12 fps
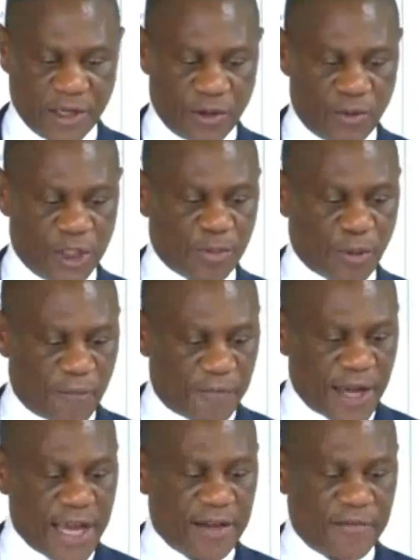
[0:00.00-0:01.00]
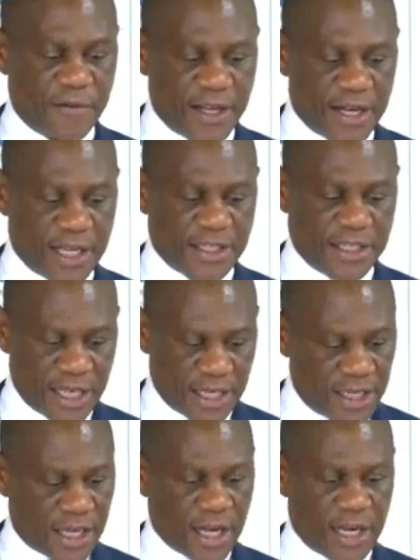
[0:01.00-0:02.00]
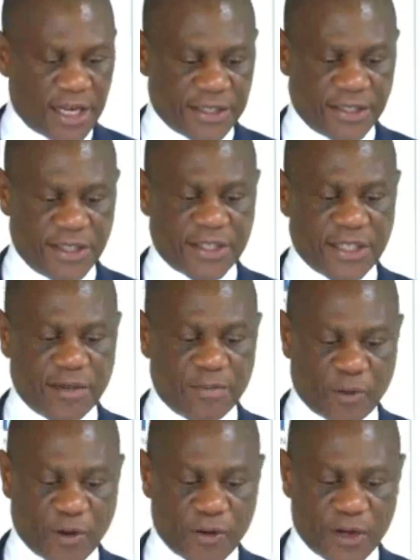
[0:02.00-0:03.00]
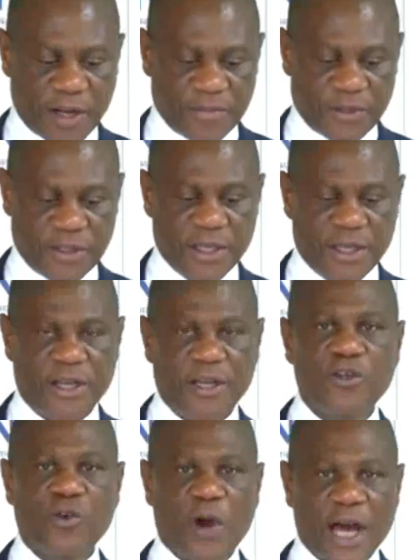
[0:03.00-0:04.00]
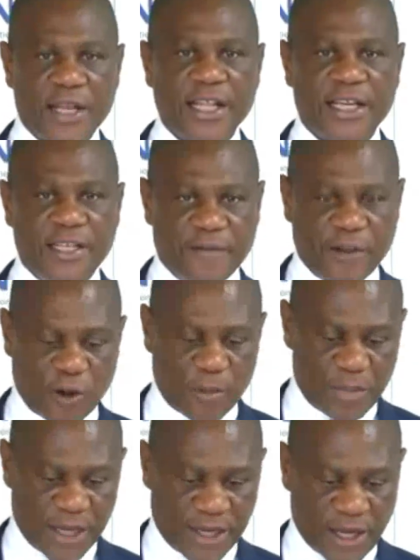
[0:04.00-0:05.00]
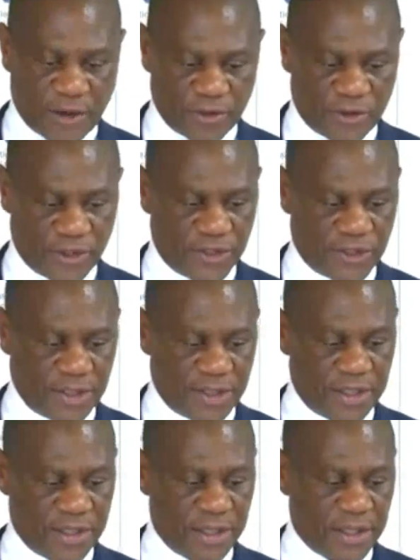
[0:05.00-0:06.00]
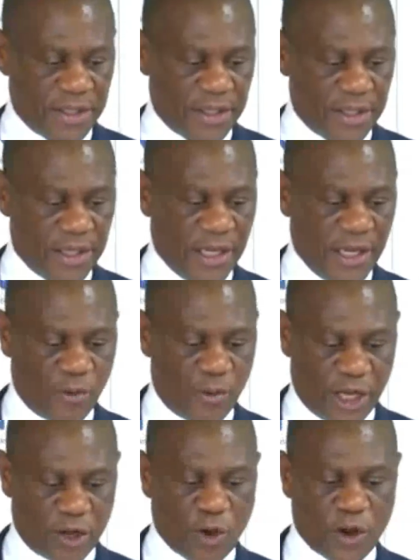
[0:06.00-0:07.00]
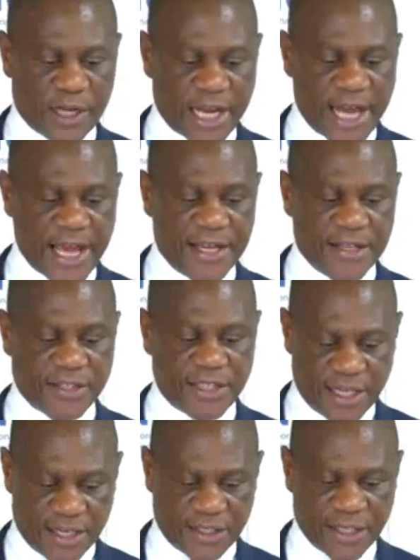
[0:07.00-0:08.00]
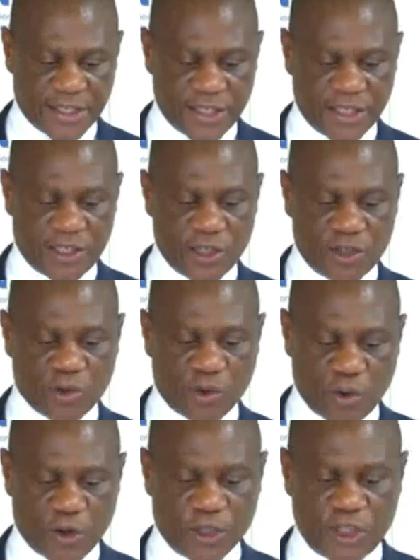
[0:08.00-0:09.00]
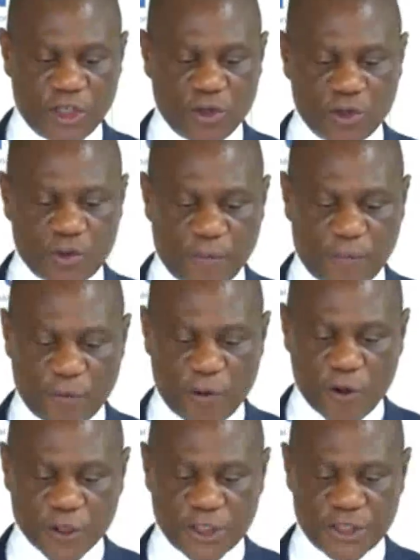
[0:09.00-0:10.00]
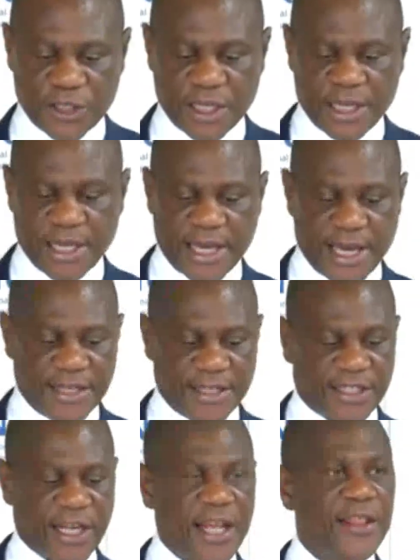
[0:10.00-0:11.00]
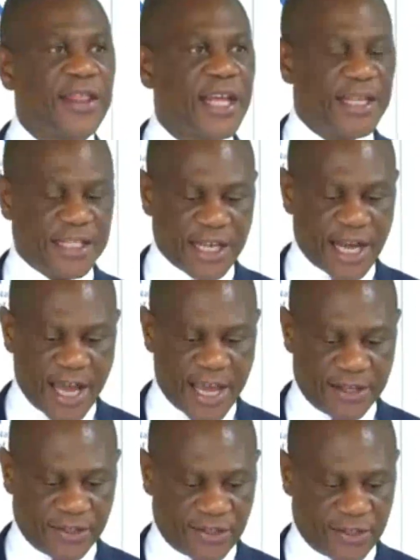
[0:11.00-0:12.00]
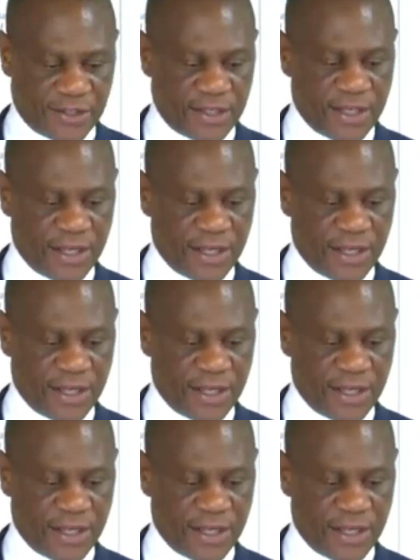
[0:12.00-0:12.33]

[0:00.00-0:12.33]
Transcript: which provide various technical assistance programs to other developing countries. We recognize the necessity to continue to forge and strengthen ties